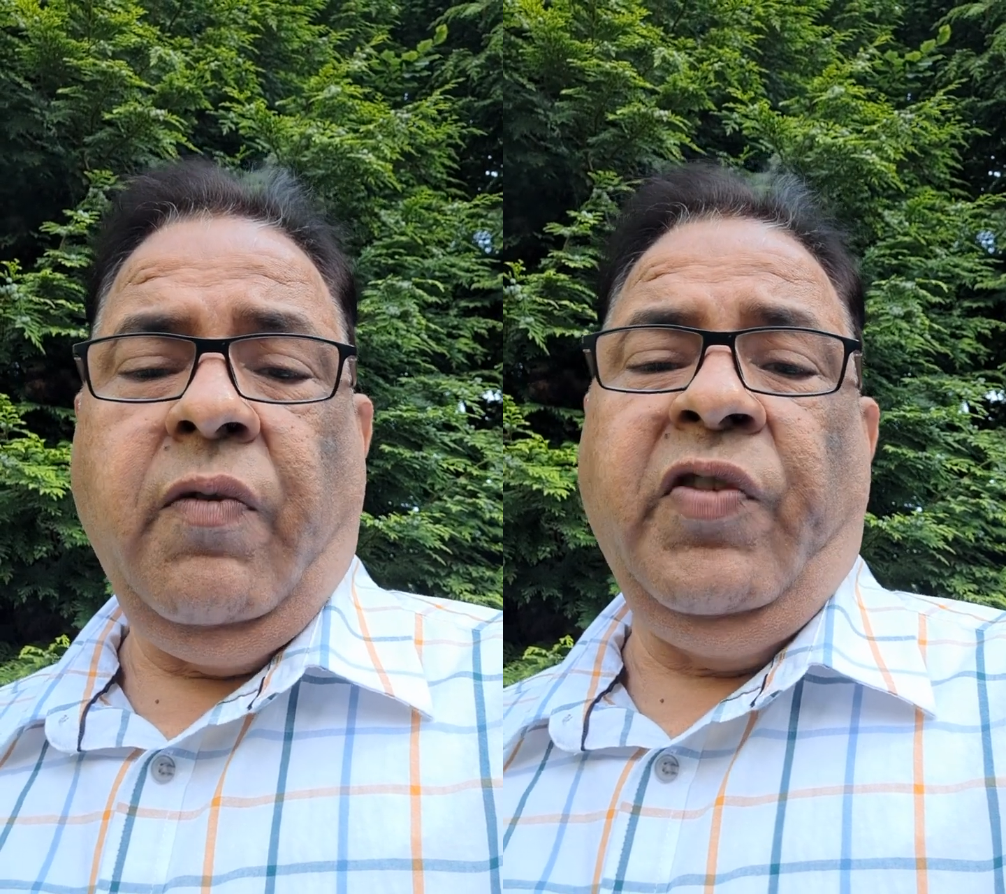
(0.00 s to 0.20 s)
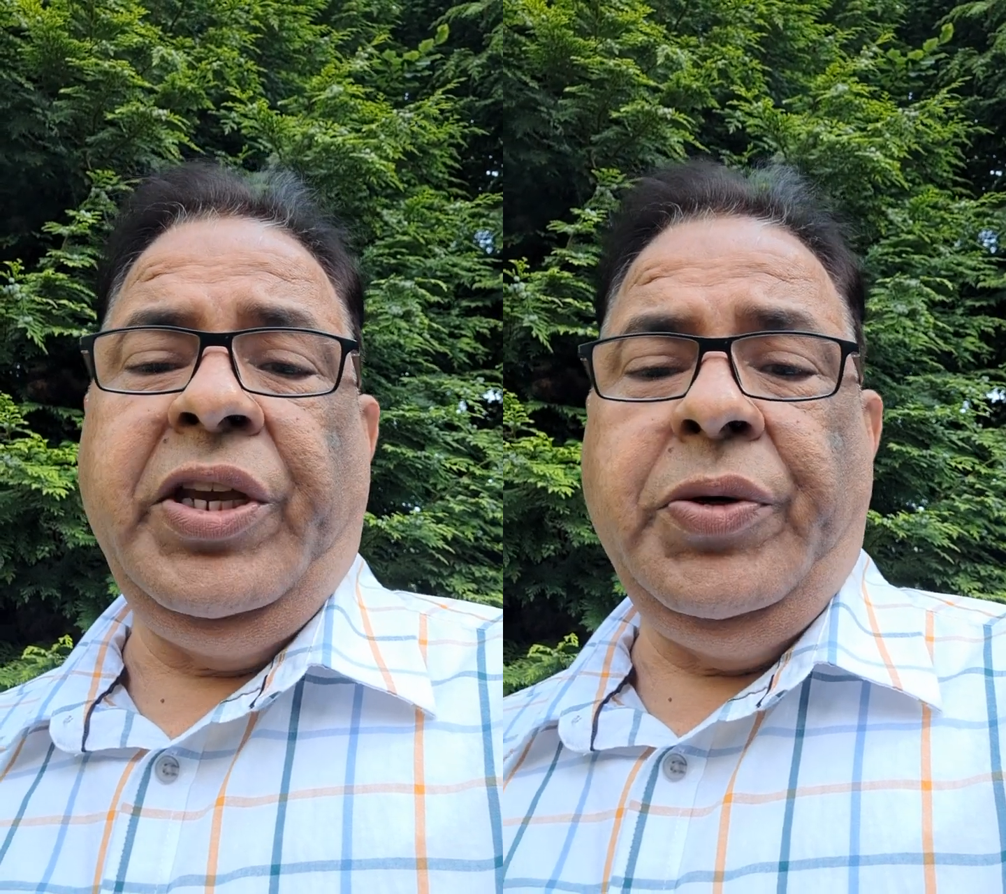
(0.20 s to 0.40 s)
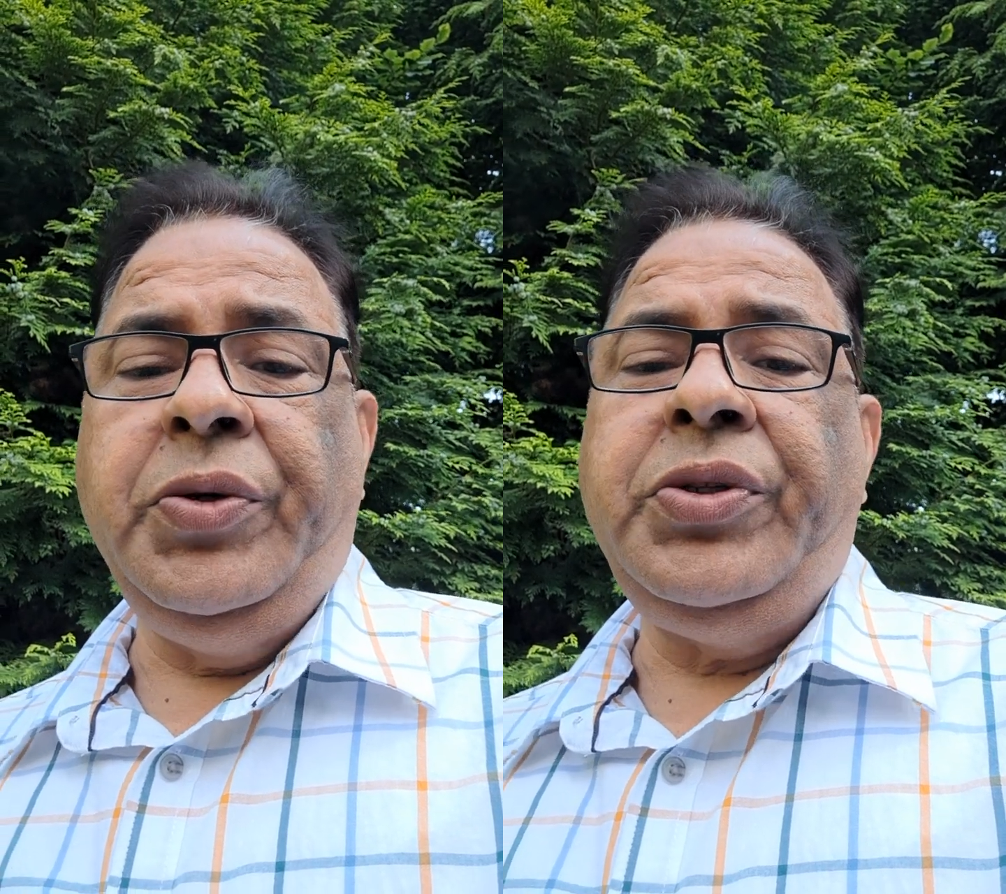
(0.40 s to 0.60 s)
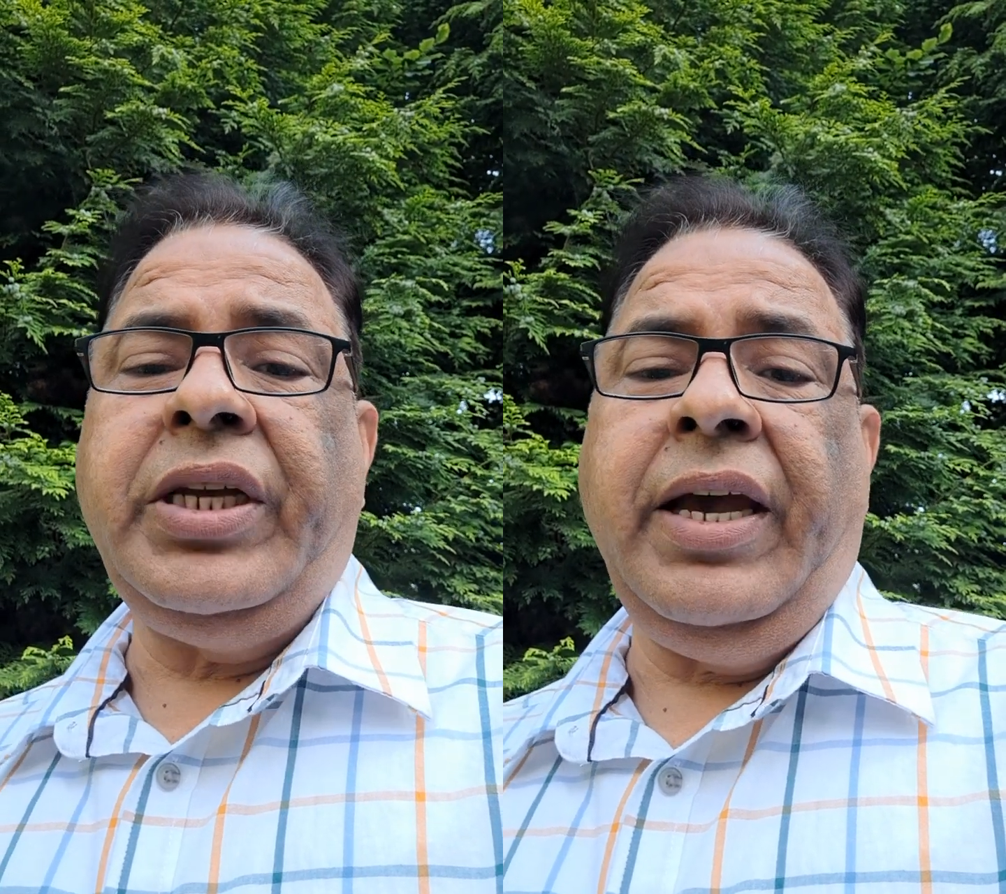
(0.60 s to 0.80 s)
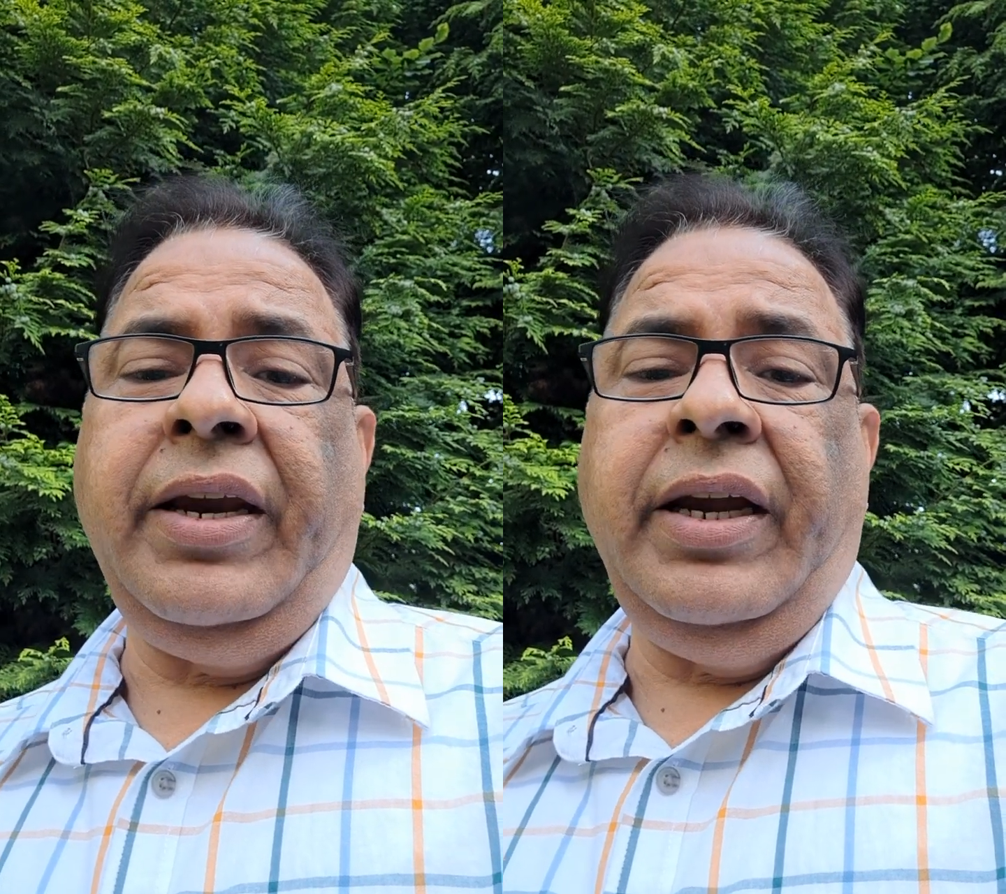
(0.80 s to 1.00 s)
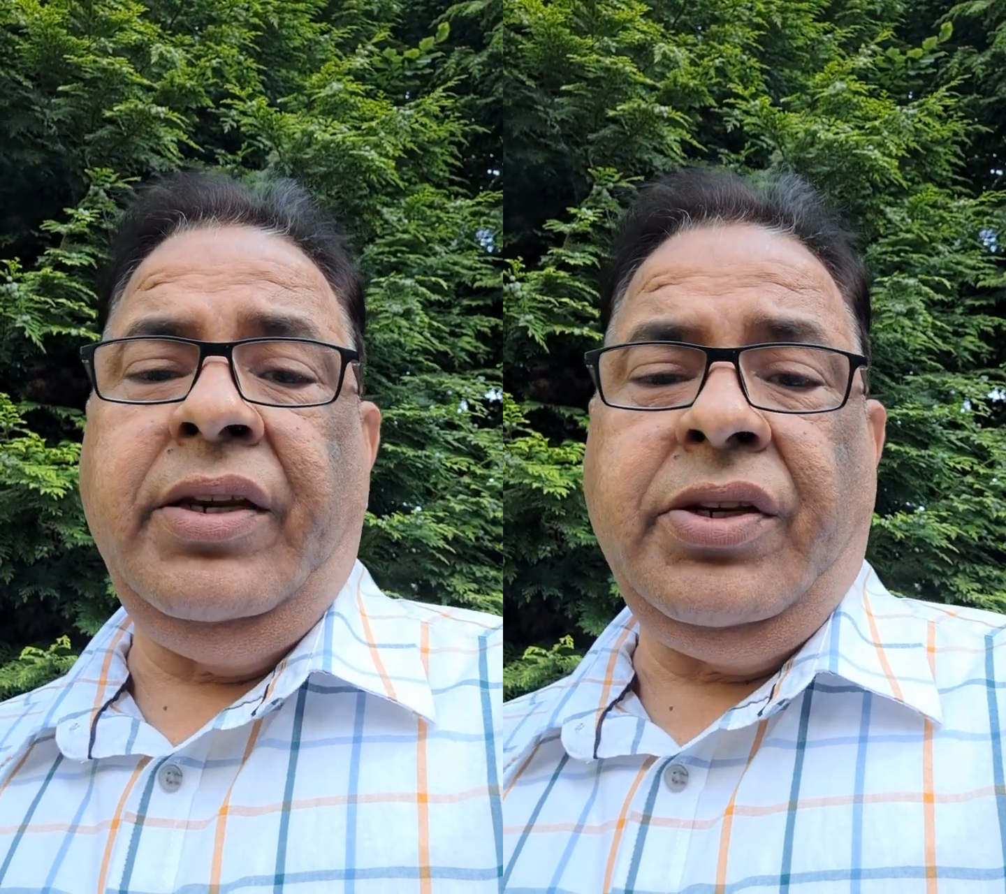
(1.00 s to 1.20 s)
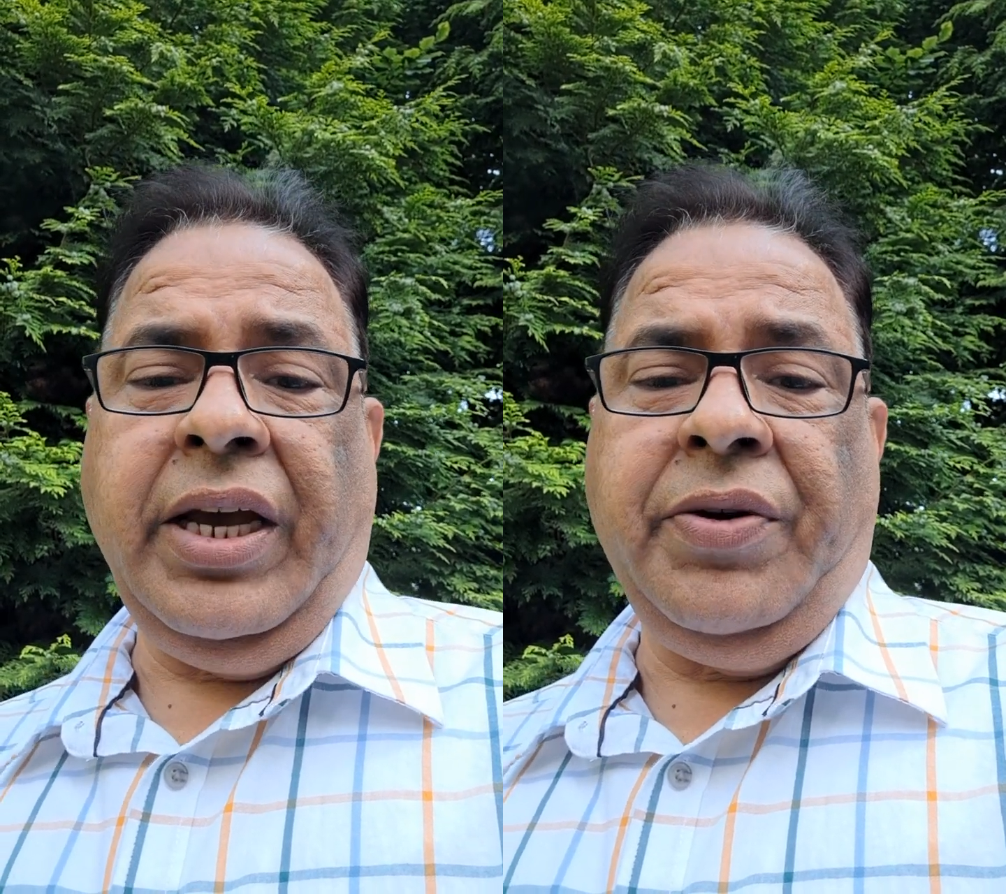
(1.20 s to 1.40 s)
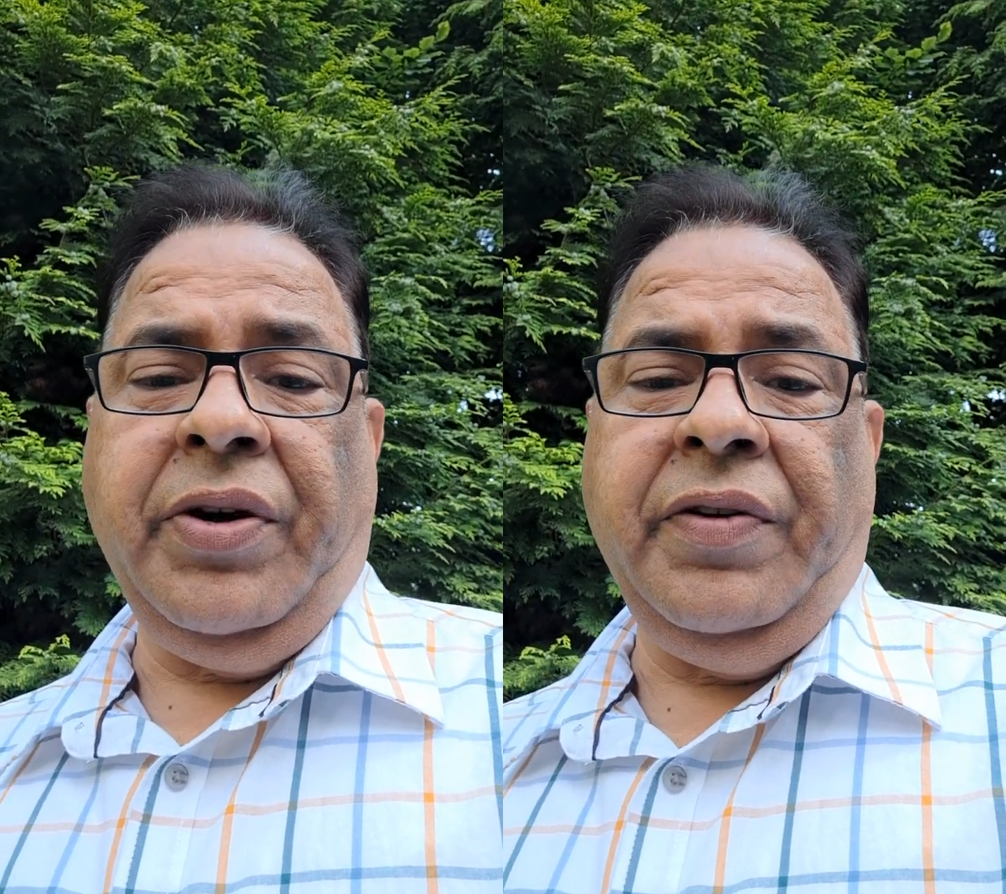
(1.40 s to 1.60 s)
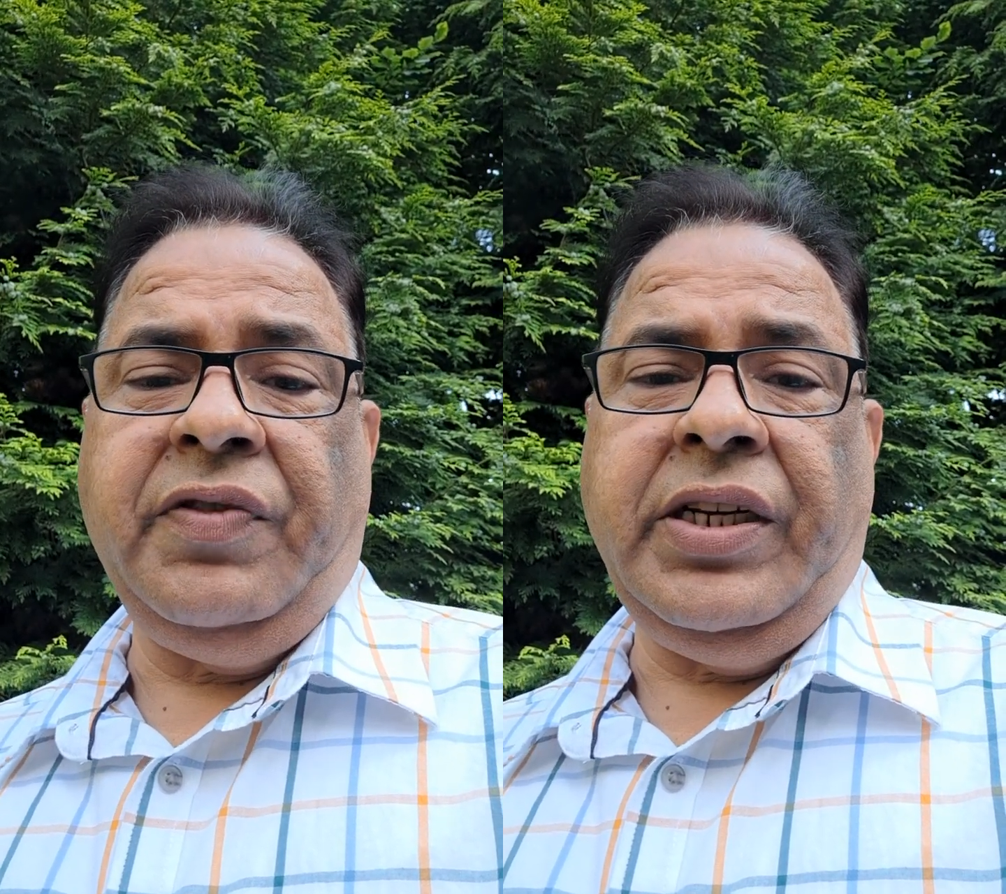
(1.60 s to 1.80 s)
We use an interrogative